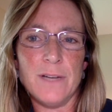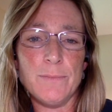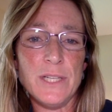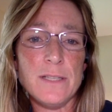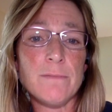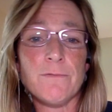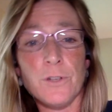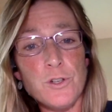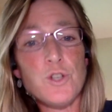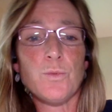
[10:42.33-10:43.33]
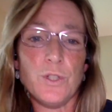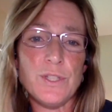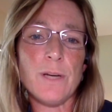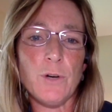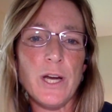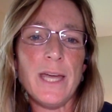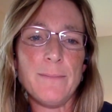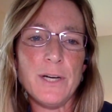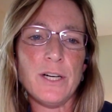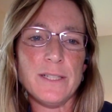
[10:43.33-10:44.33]
did some virtual summer
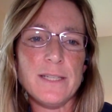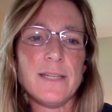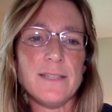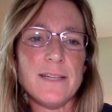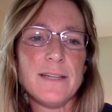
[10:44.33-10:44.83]
camp content